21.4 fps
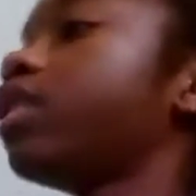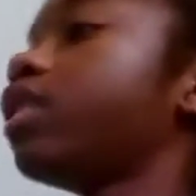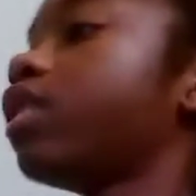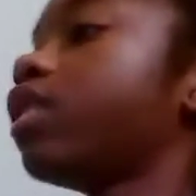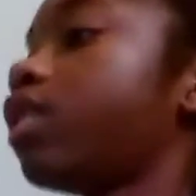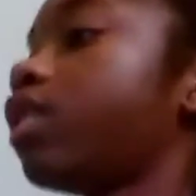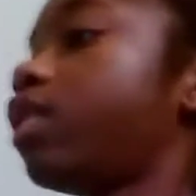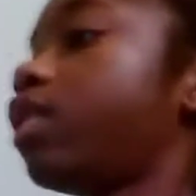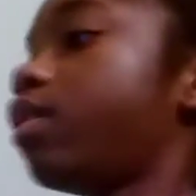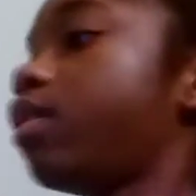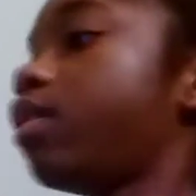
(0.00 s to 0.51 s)
sir.
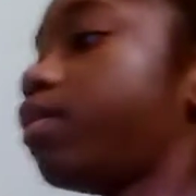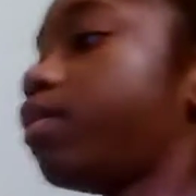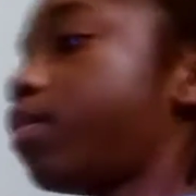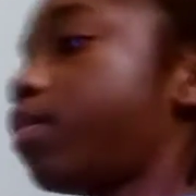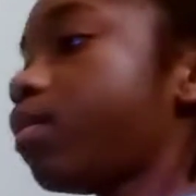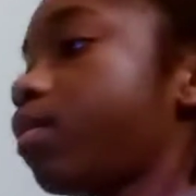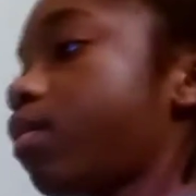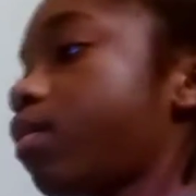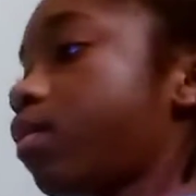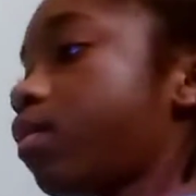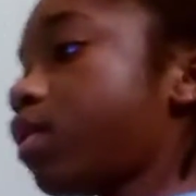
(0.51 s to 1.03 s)
Um.
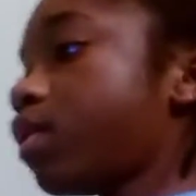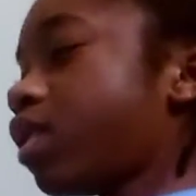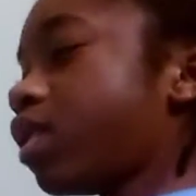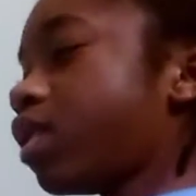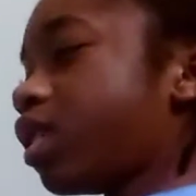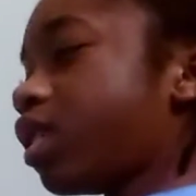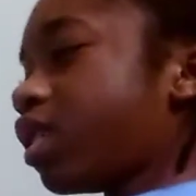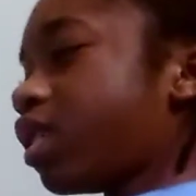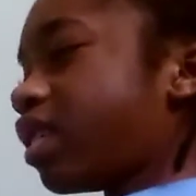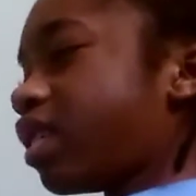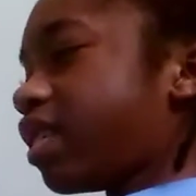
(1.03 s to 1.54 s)

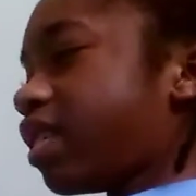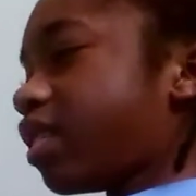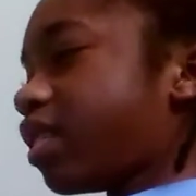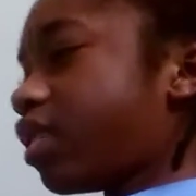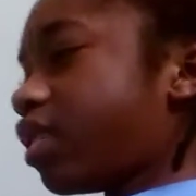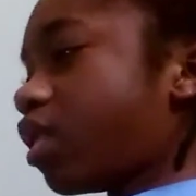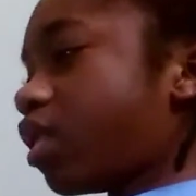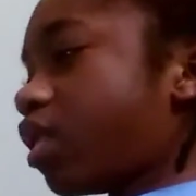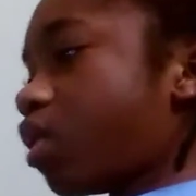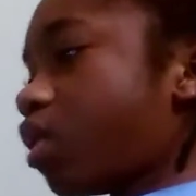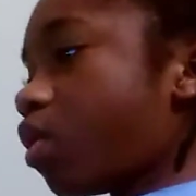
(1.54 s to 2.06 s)

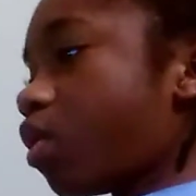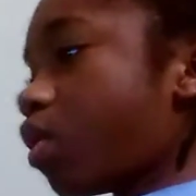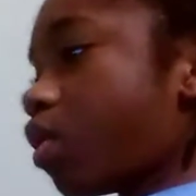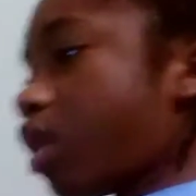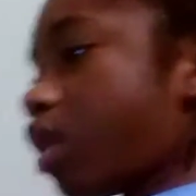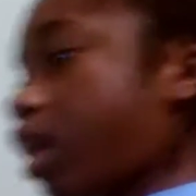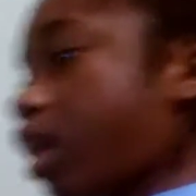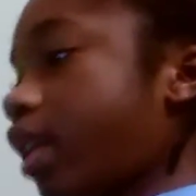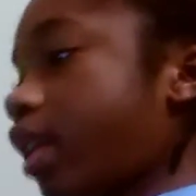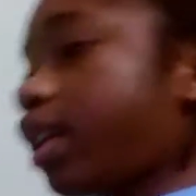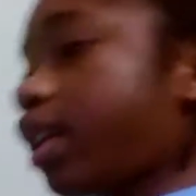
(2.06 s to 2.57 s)
So
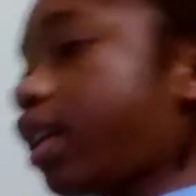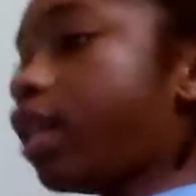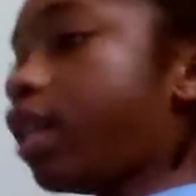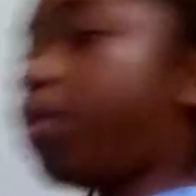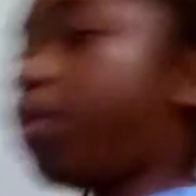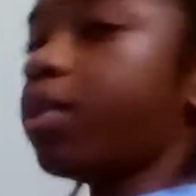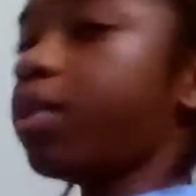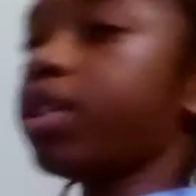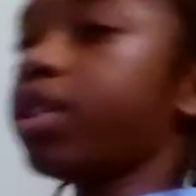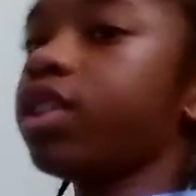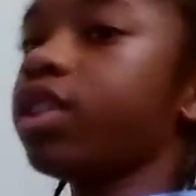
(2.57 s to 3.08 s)
I need
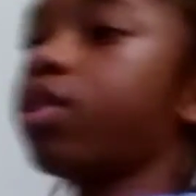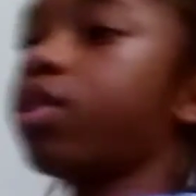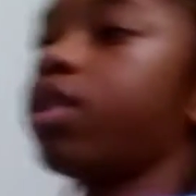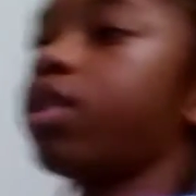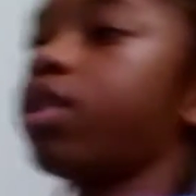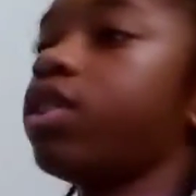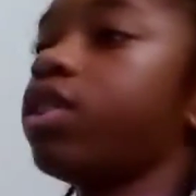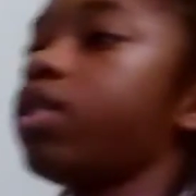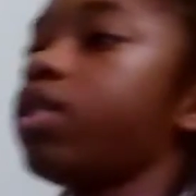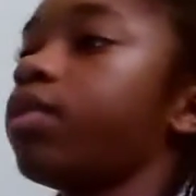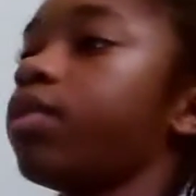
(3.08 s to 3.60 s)
help on this
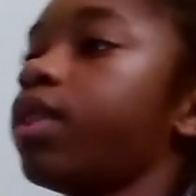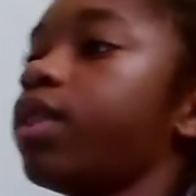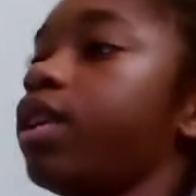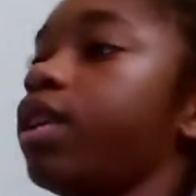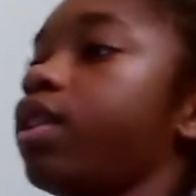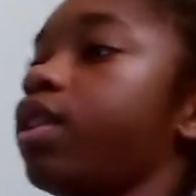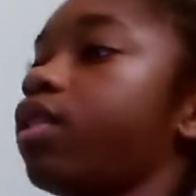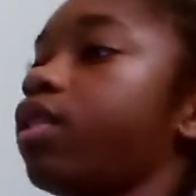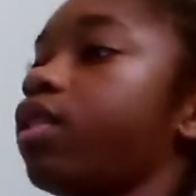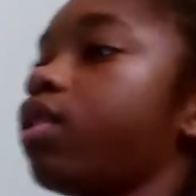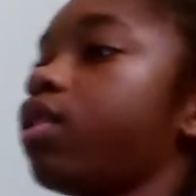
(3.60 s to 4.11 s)
question right here.